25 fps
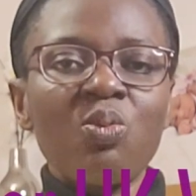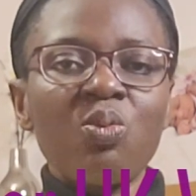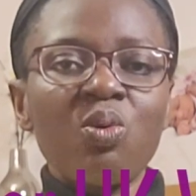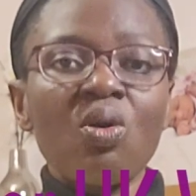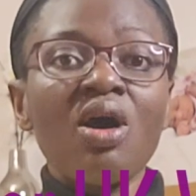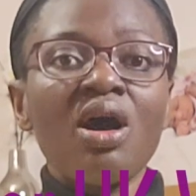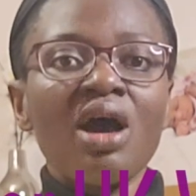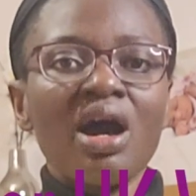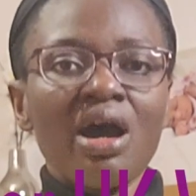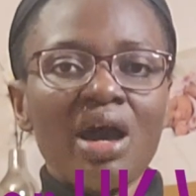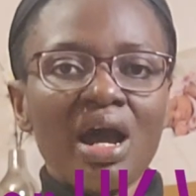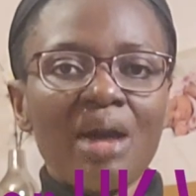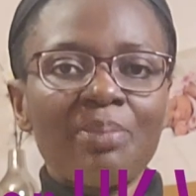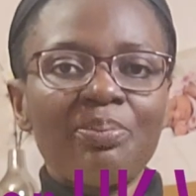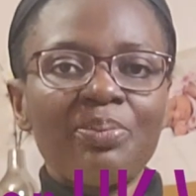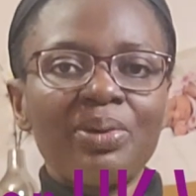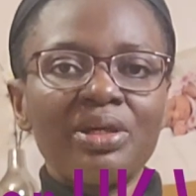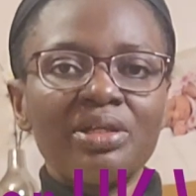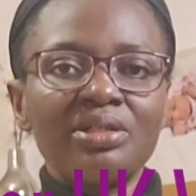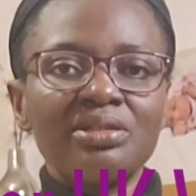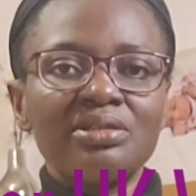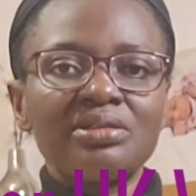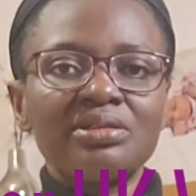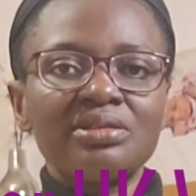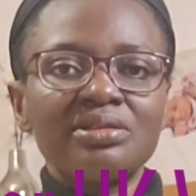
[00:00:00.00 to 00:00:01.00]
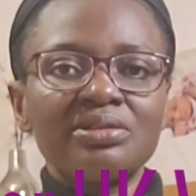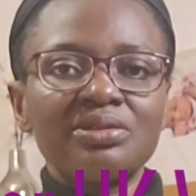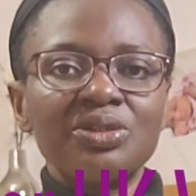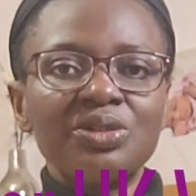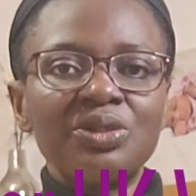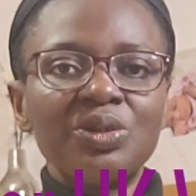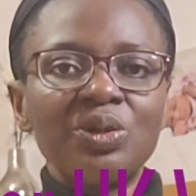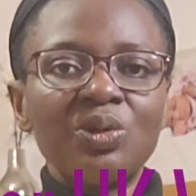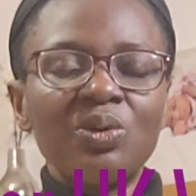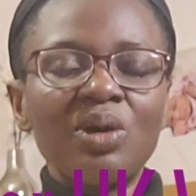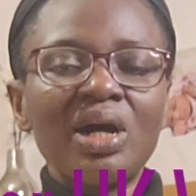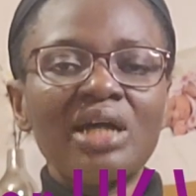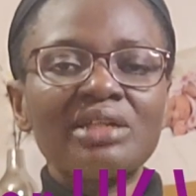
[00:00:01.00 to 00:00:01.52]
what happens,
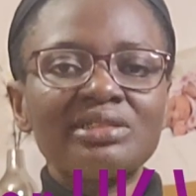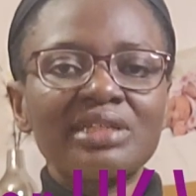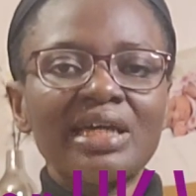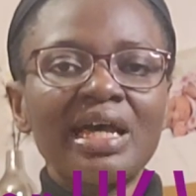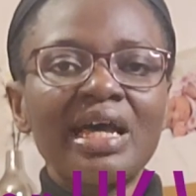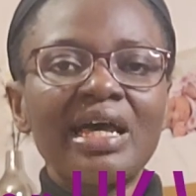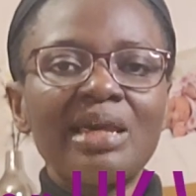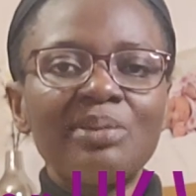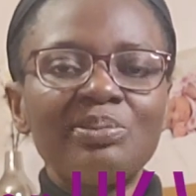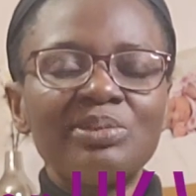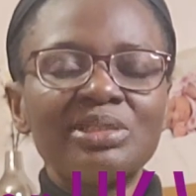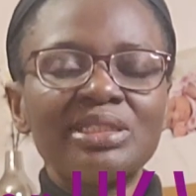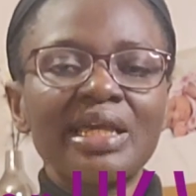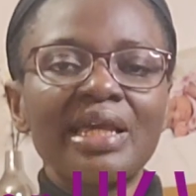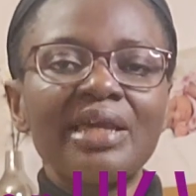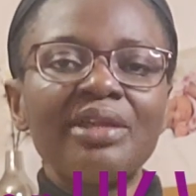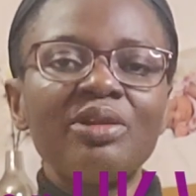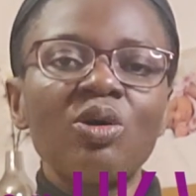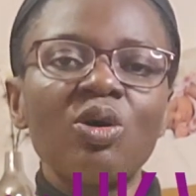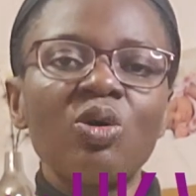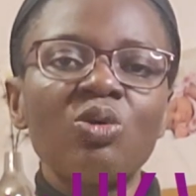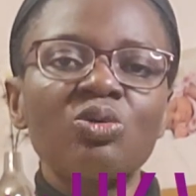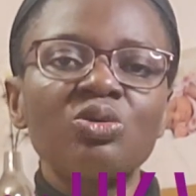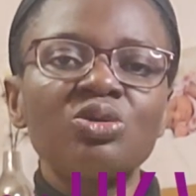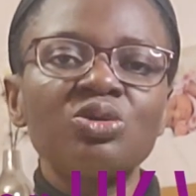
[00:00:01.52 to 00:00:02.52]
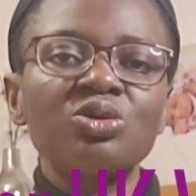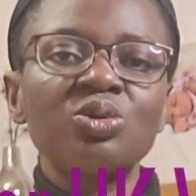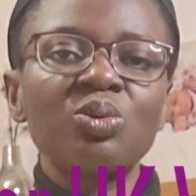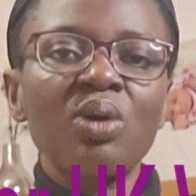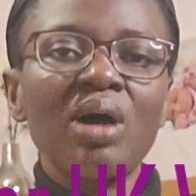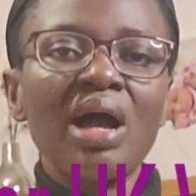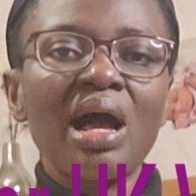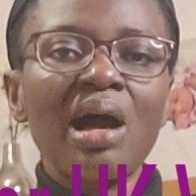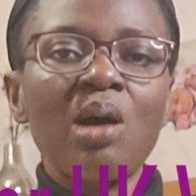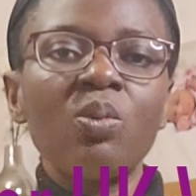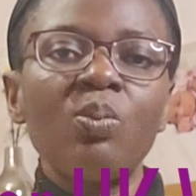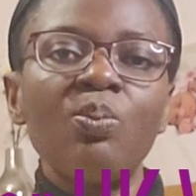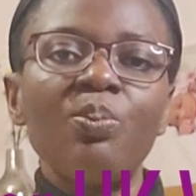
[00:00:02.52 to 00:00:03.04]
at times, and also
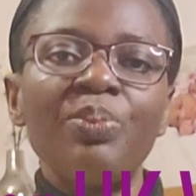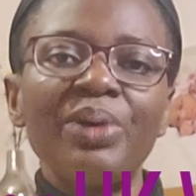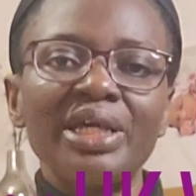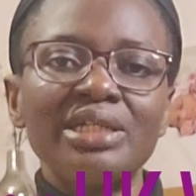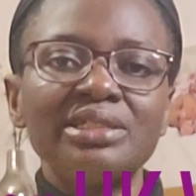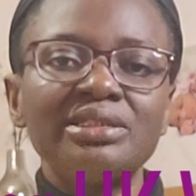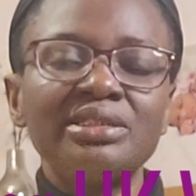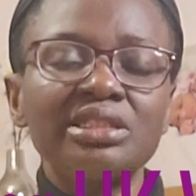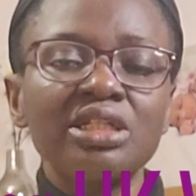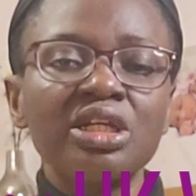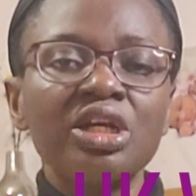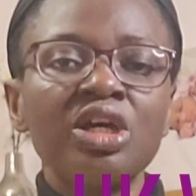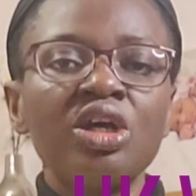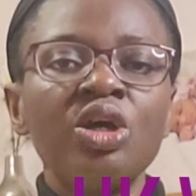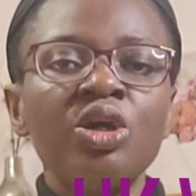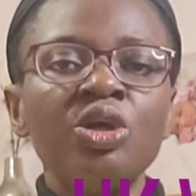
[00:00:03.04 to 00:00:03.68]
how best